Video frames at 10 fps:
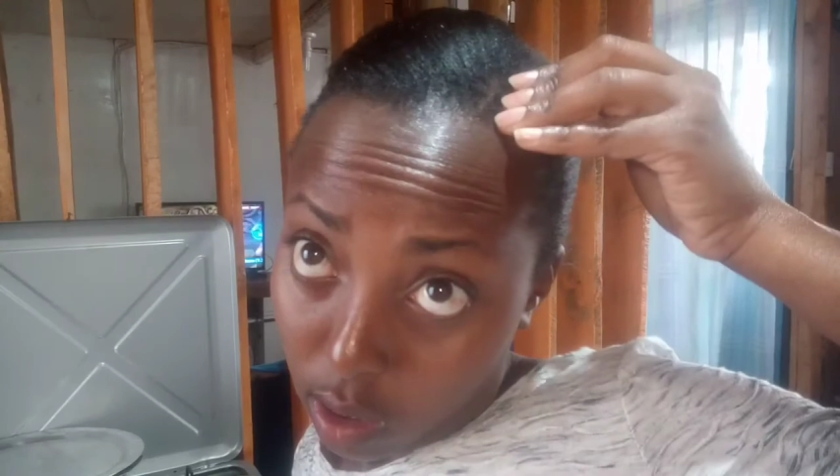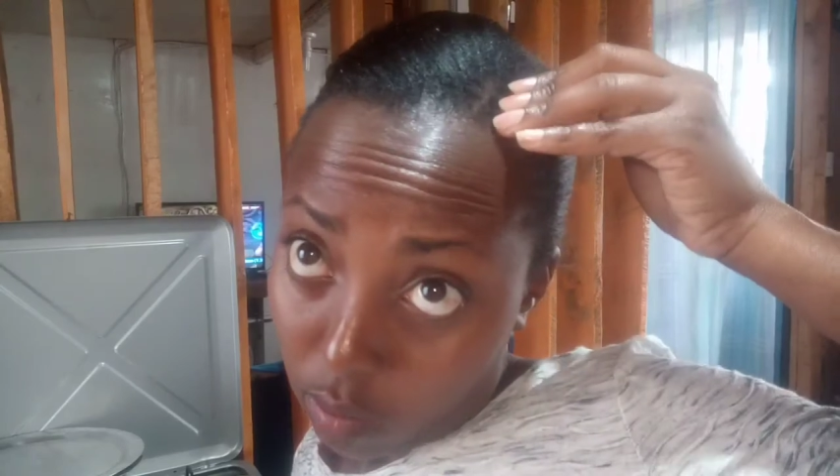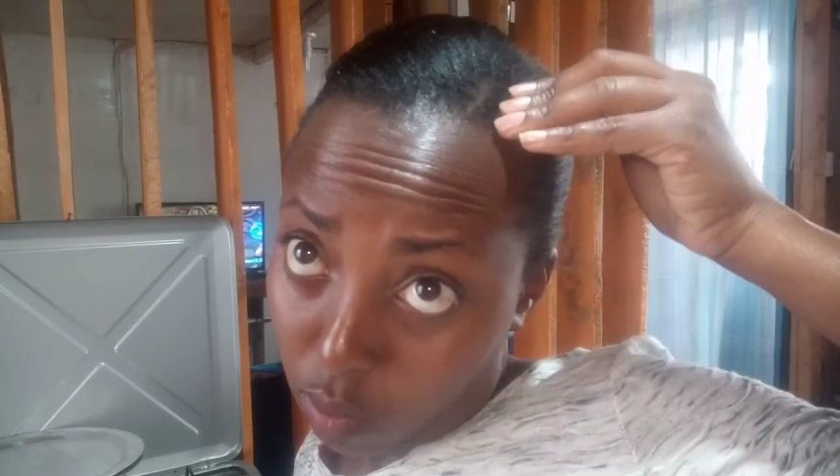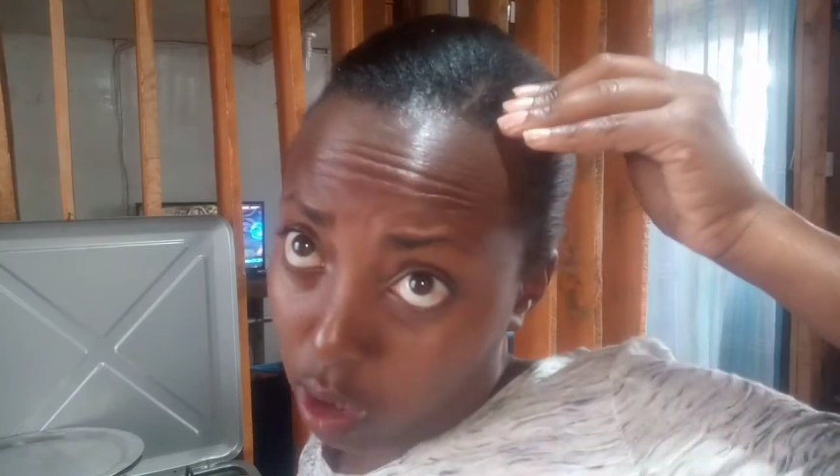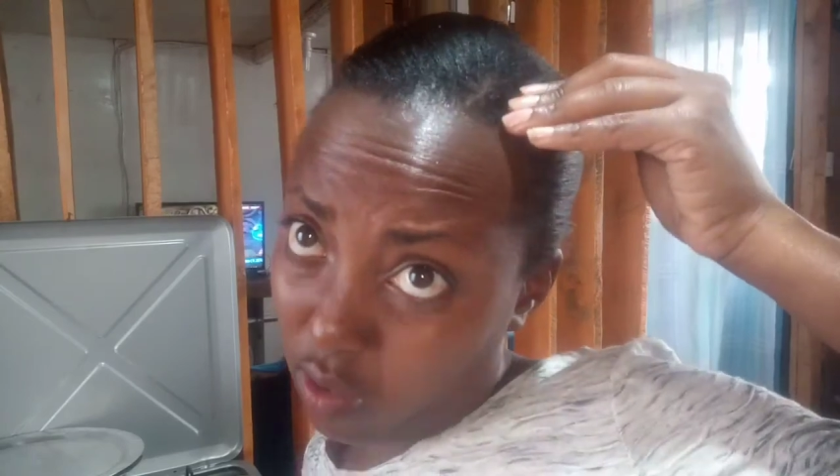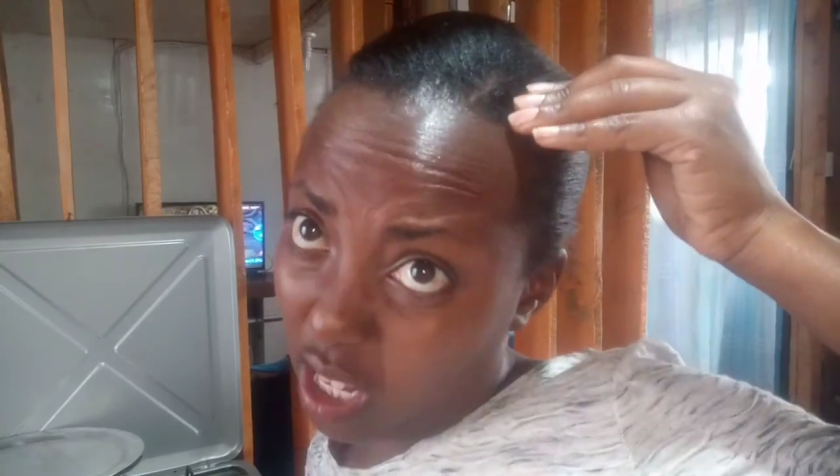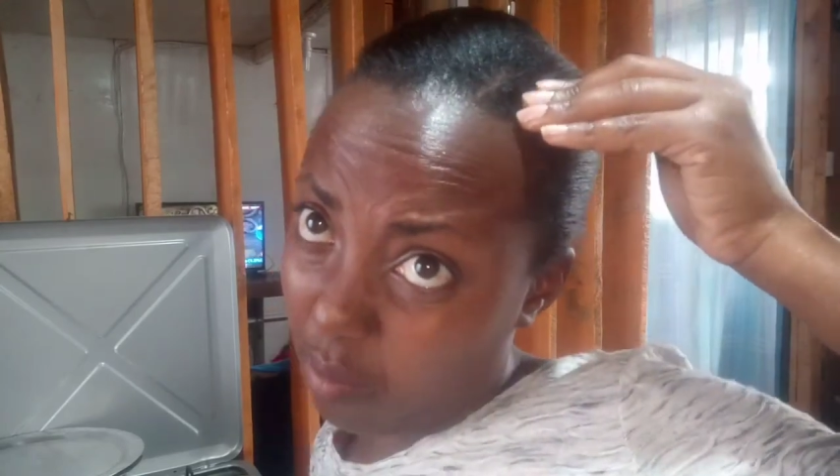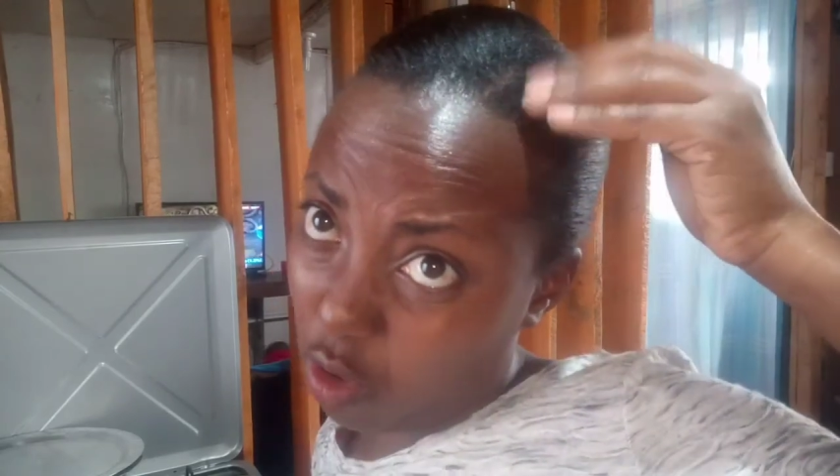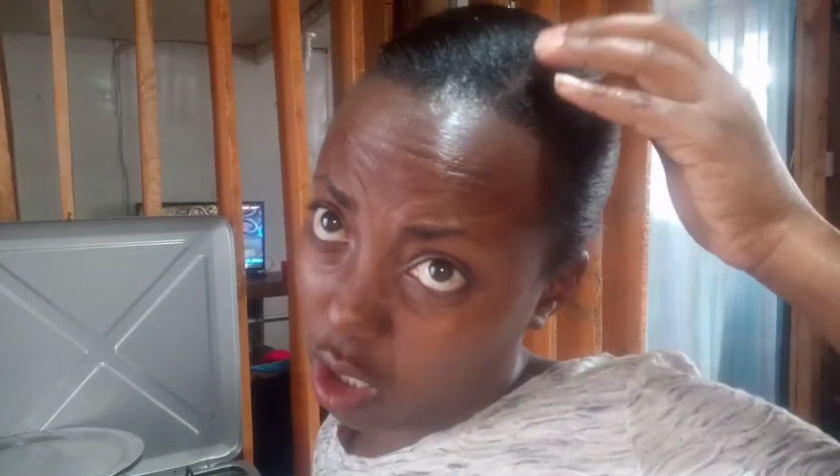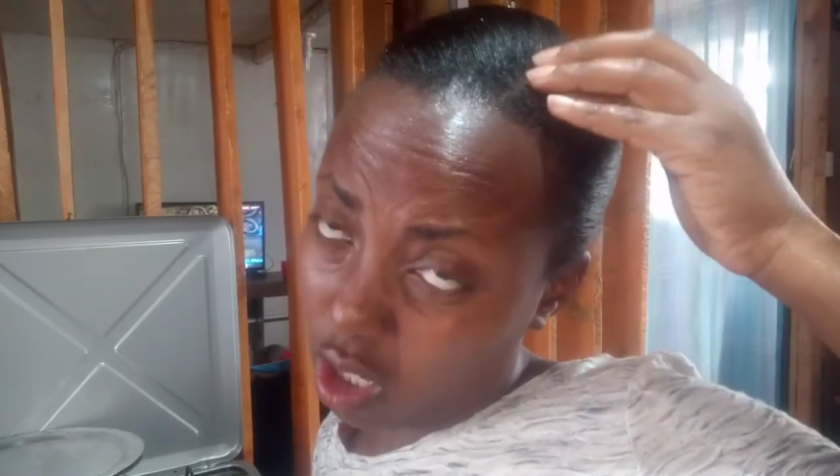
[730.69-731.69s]
with the way I'm
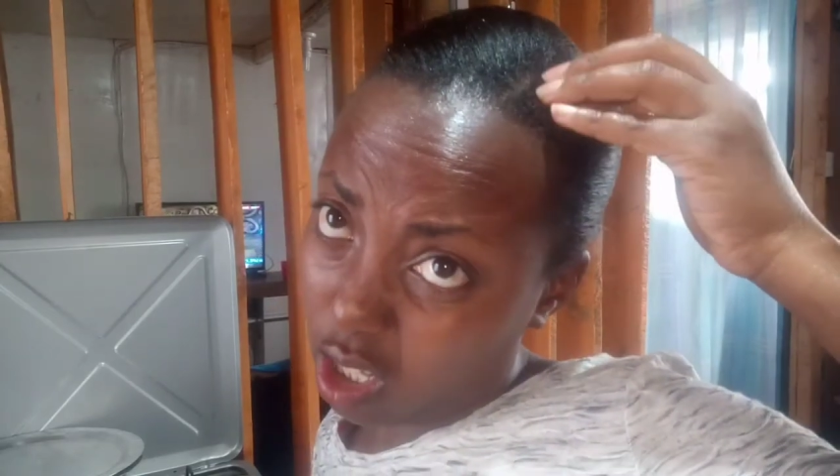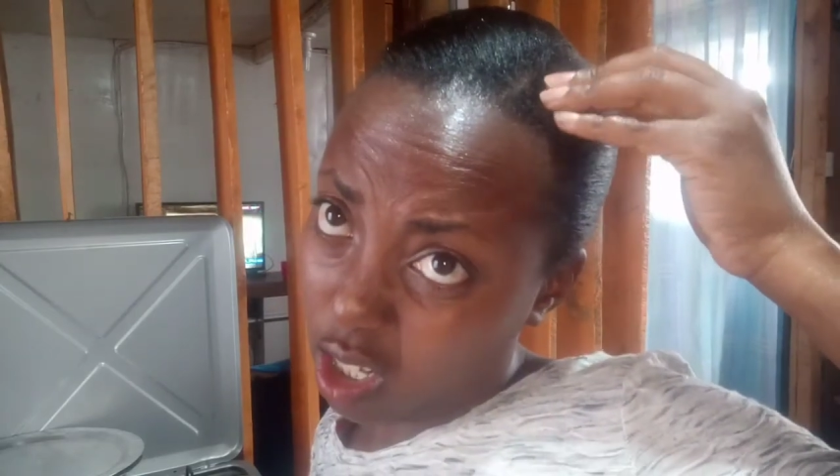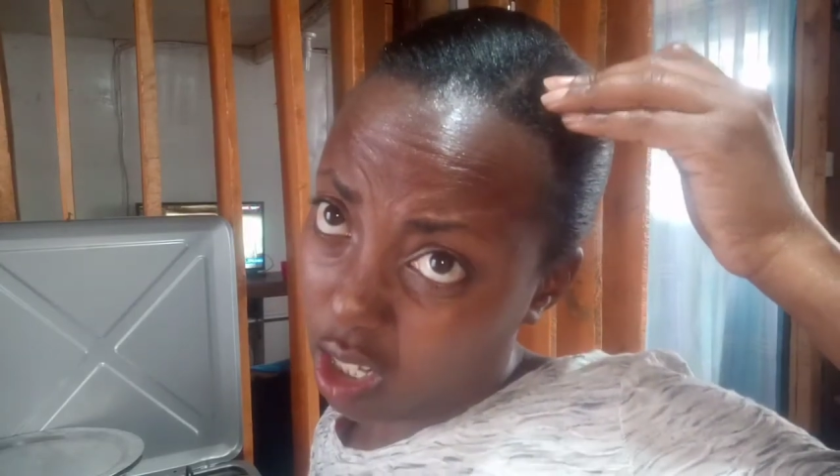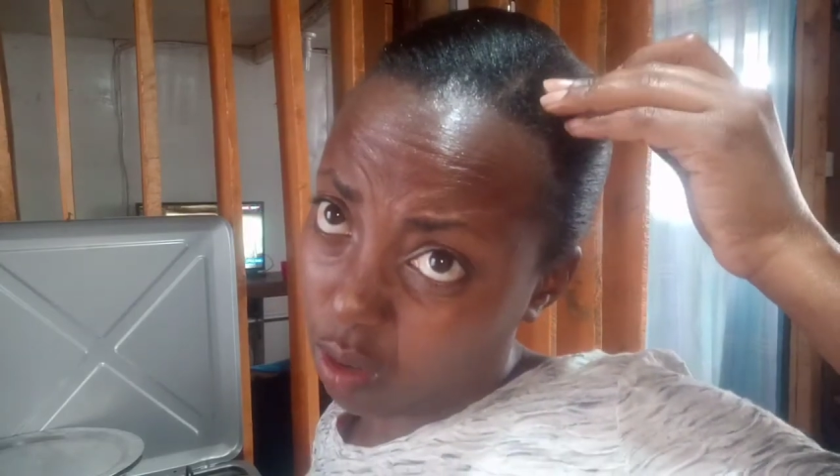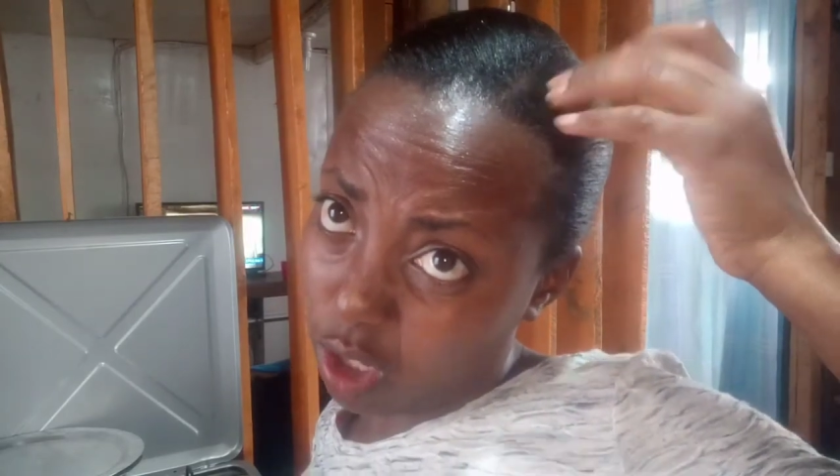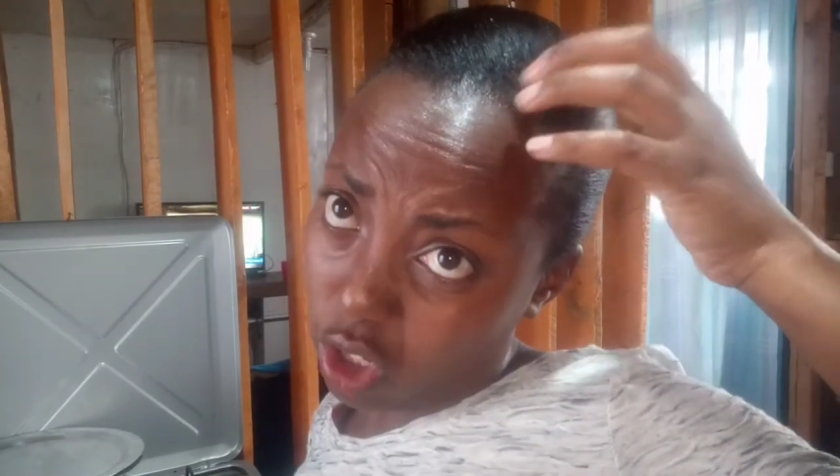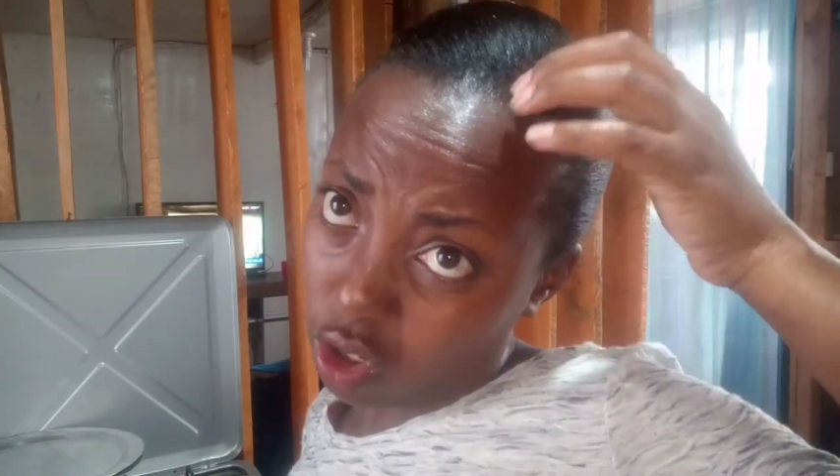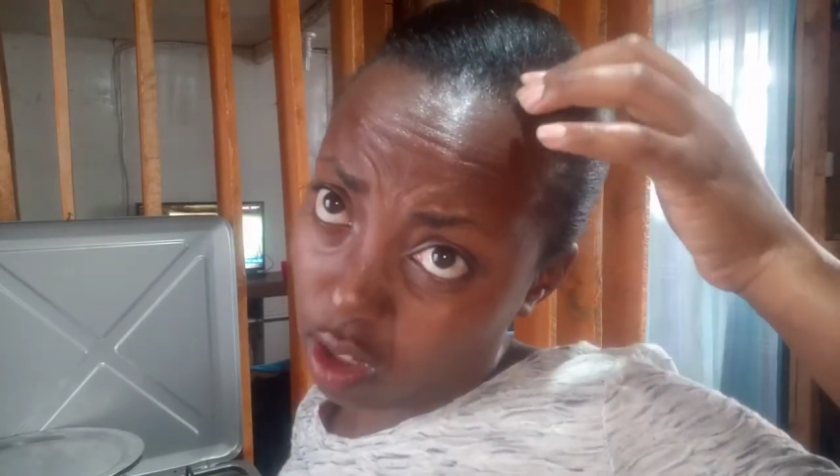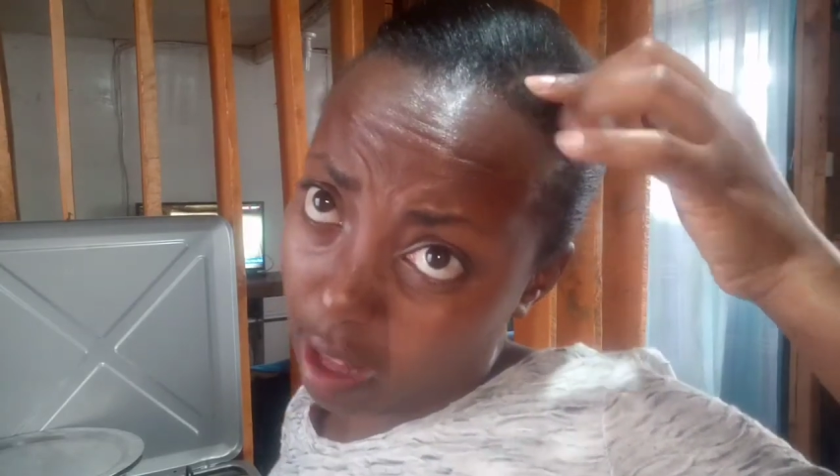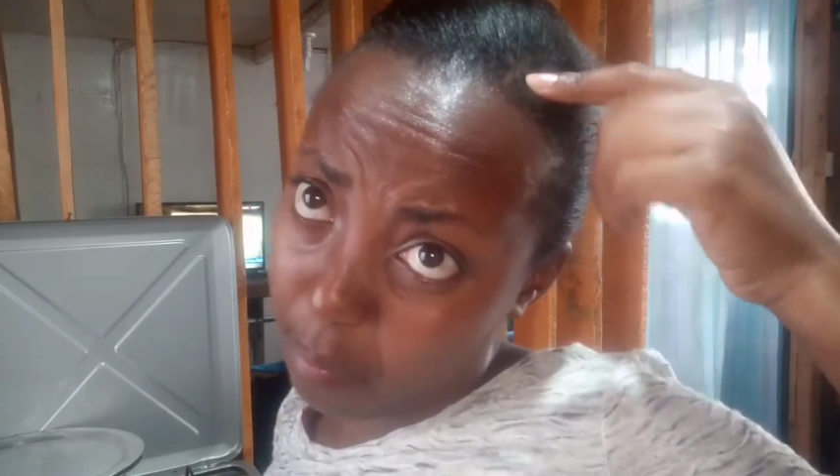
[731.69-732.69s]
treating it, which is
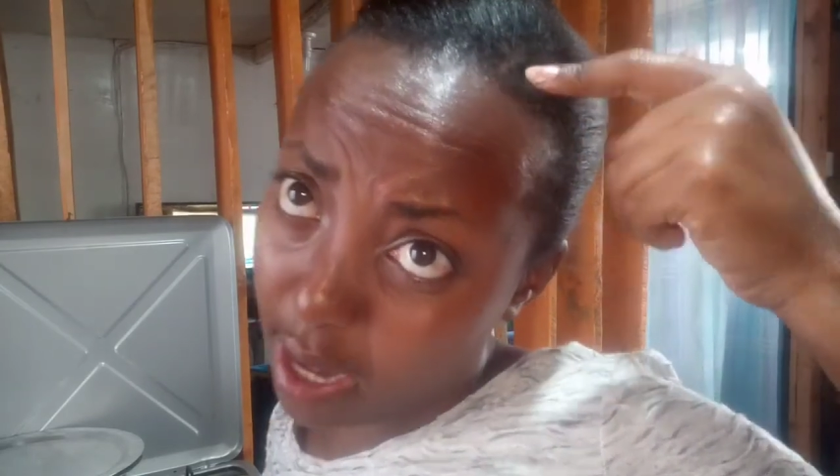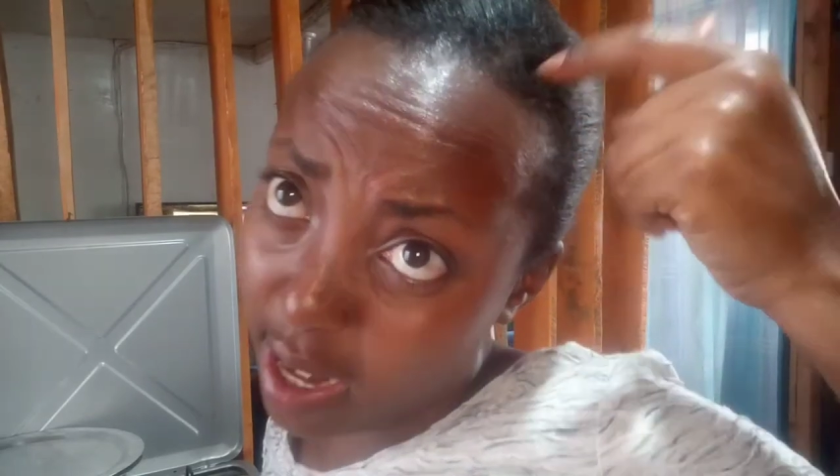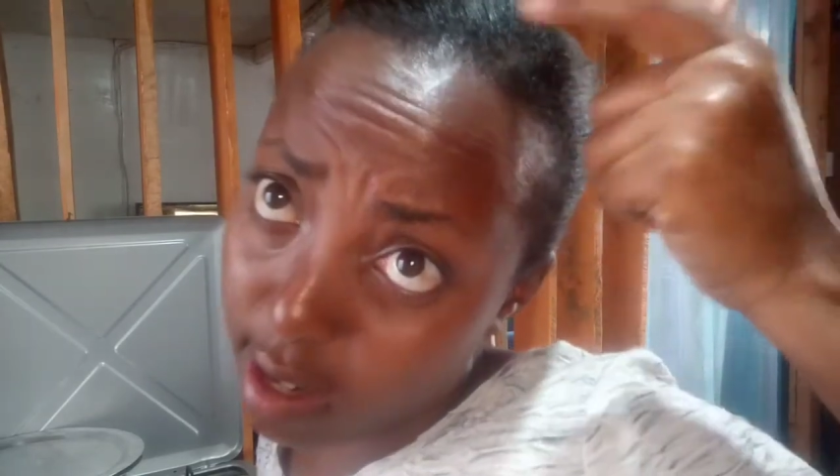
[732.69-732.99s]
not that bad.